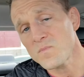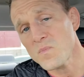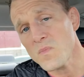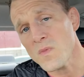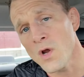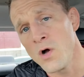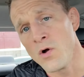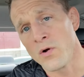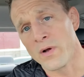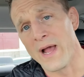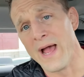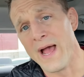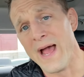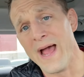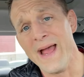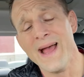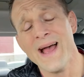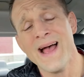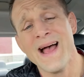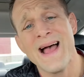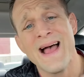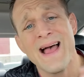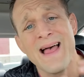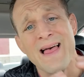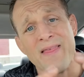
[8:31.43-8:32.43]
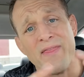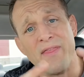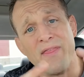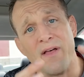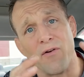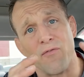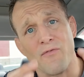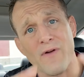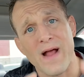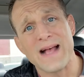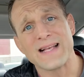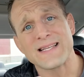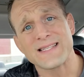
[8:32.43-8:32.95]
Okay. The
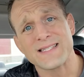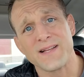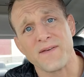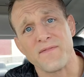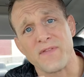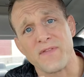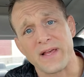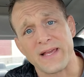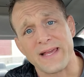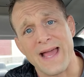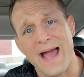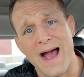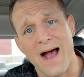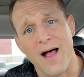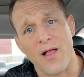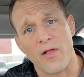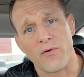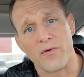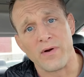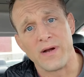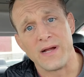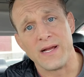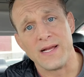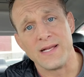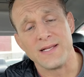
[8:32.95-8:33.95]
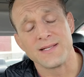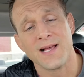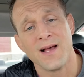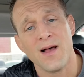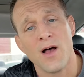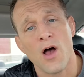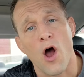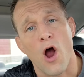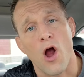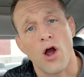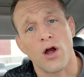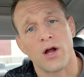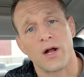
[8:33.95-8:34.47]
rest of the calories
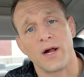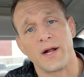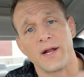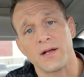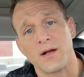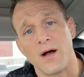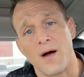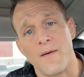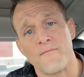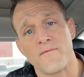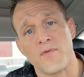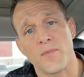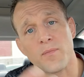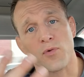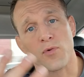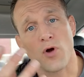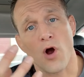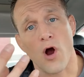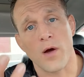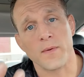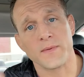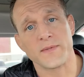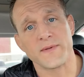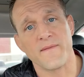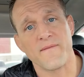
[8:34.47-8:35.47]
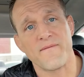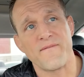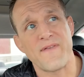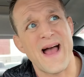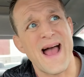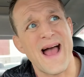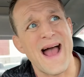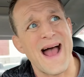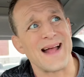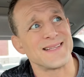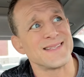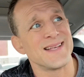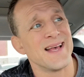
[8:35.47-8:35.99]
are going to come from carbs and
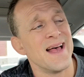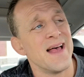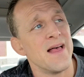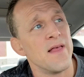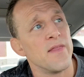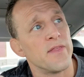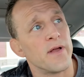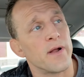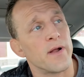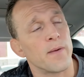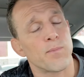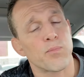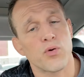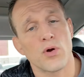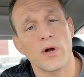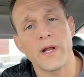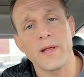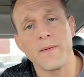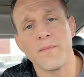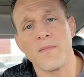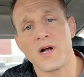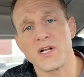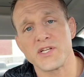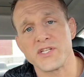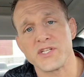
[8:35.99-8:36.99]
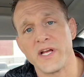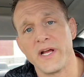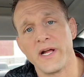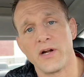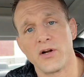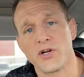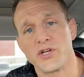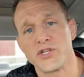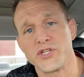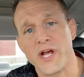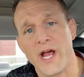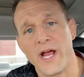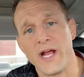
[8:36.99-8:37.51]
fats. They're pretty much
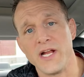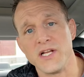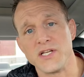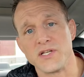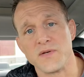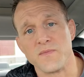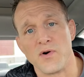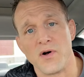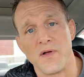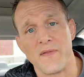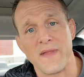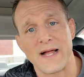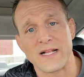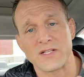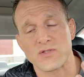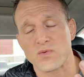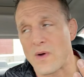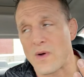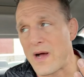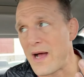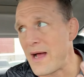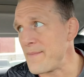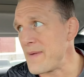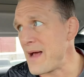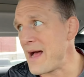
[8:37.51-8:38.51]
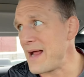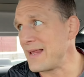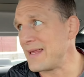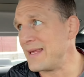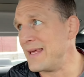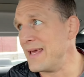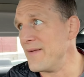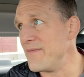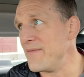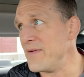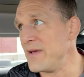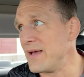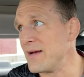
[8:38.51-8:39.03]
interchangeable. And that's why I'm not
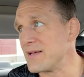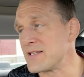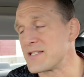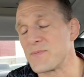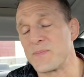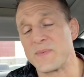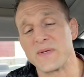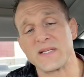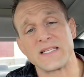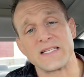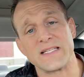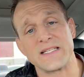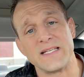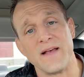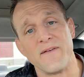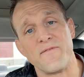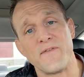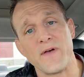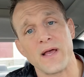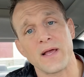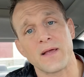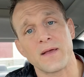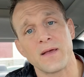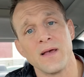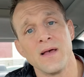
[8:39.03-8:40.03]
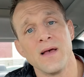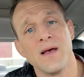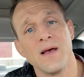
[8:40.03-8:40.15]
giving a specific